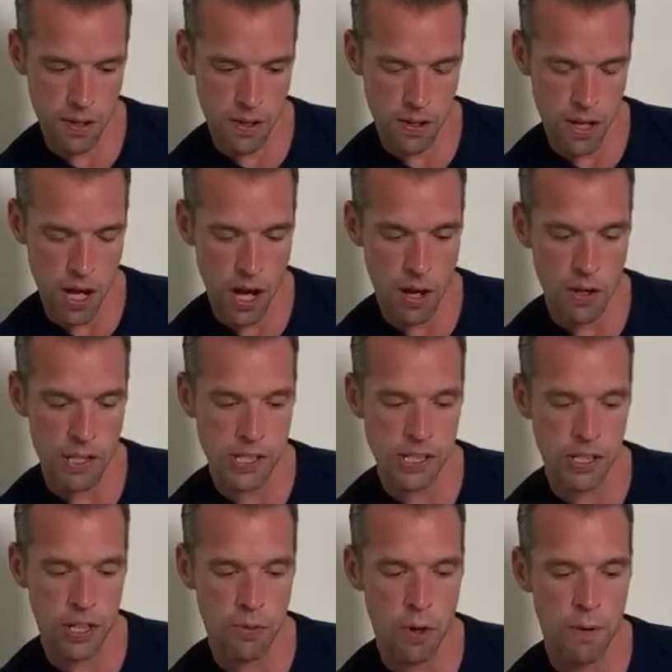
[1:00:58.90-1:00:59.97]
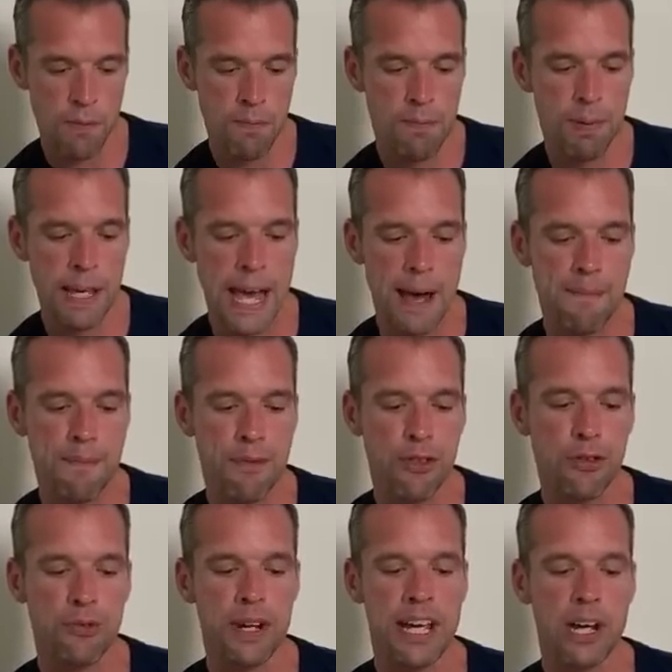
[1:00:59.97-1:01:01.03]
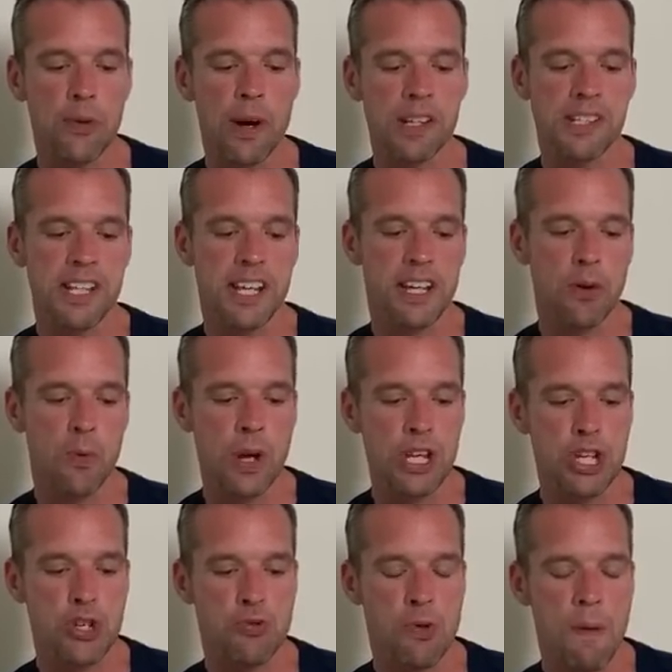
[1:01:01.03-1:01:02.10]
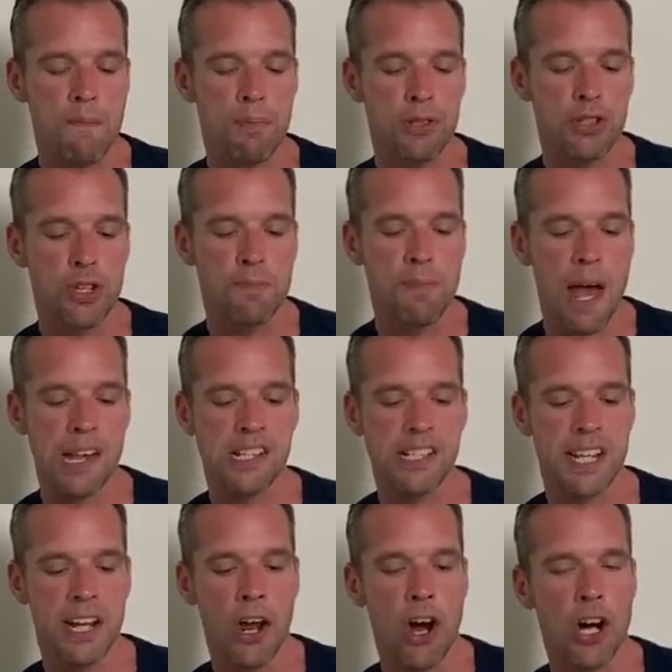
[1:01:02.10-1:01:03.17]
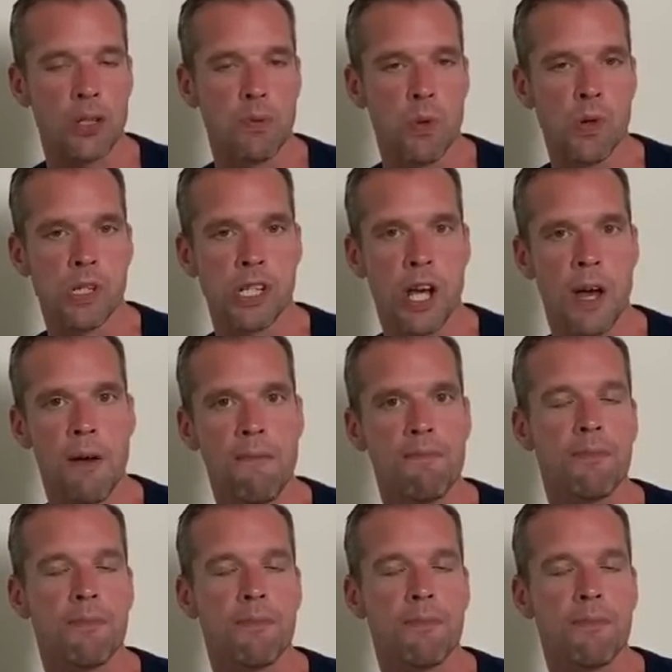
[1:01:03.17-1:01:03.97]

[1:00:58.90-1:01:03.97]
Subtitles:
This is a good one. BM3 Aquatic. Which shrimp do best in hard water?